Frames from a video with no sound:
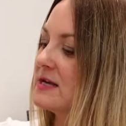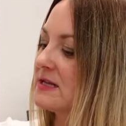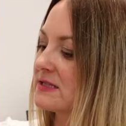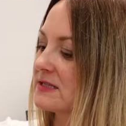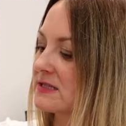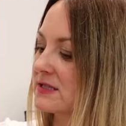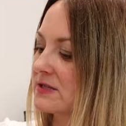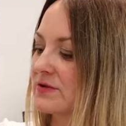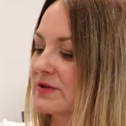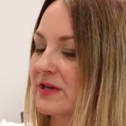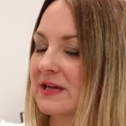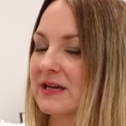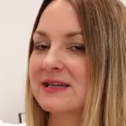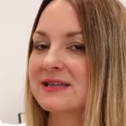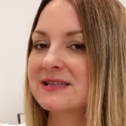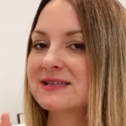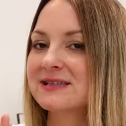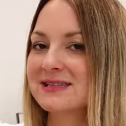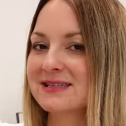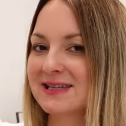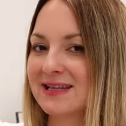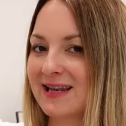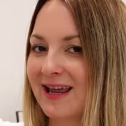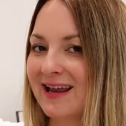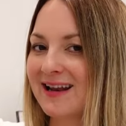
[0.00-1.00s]
So yeah, it's
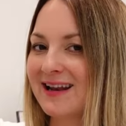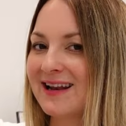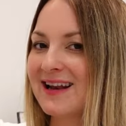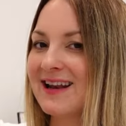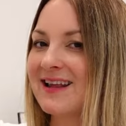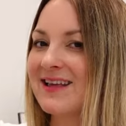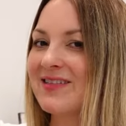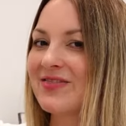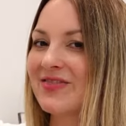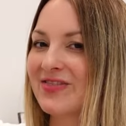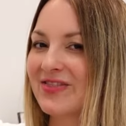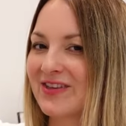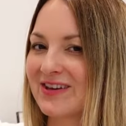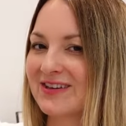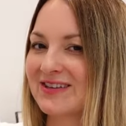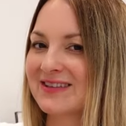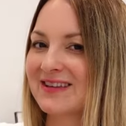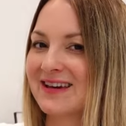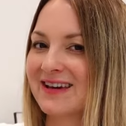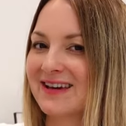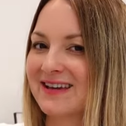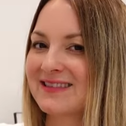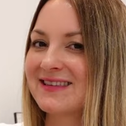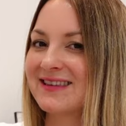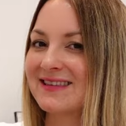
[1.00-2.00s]
slightly
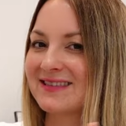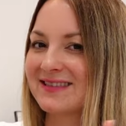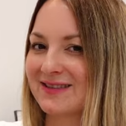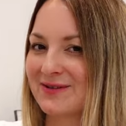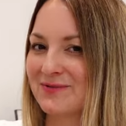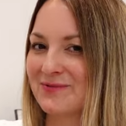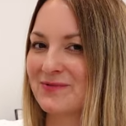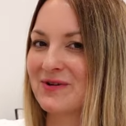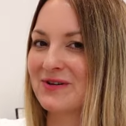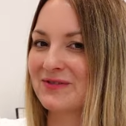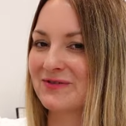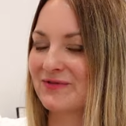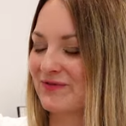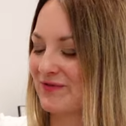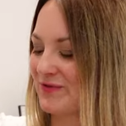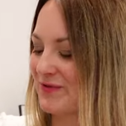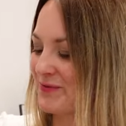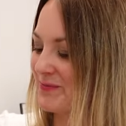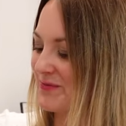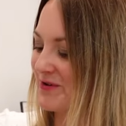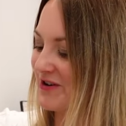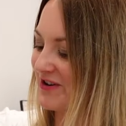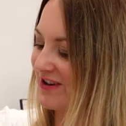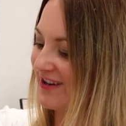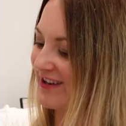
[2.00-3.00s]
thinner than the one
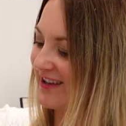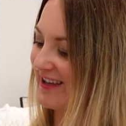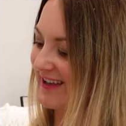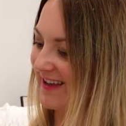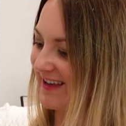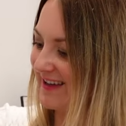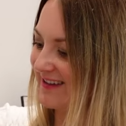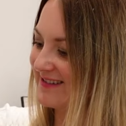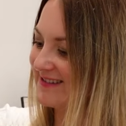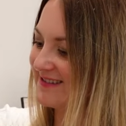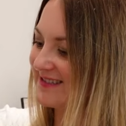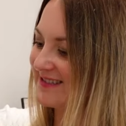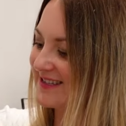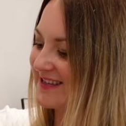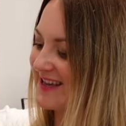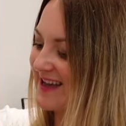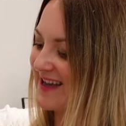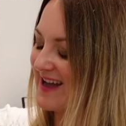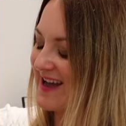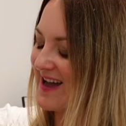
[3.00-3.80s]
from Arket.